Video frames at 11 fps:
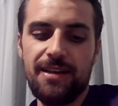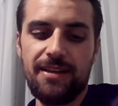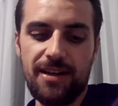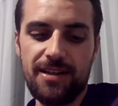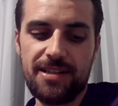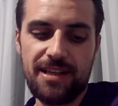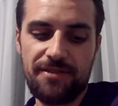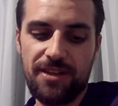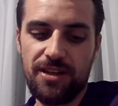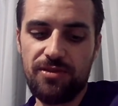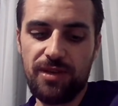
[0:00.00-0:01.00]
The only stuff that
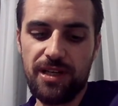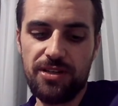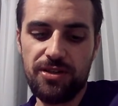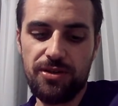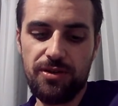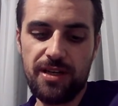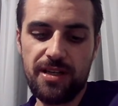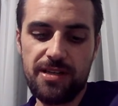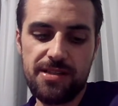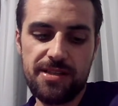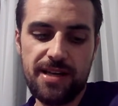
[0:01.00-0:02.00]
you can really do
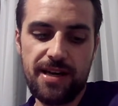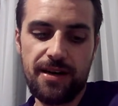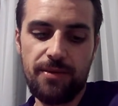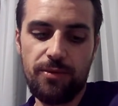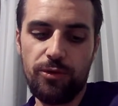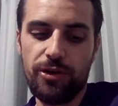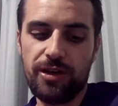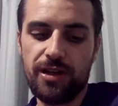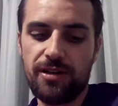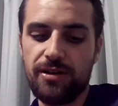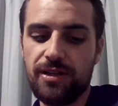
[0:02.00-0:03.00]
is work
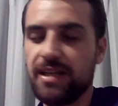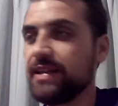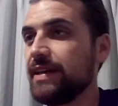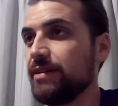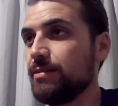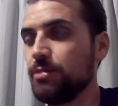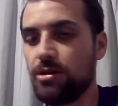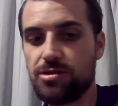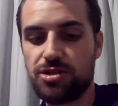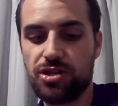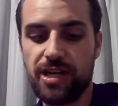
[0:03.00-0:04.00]
including clearing
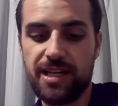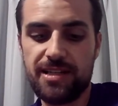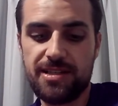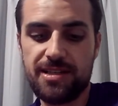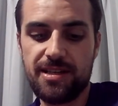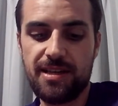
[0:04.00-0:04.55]
blocked drains,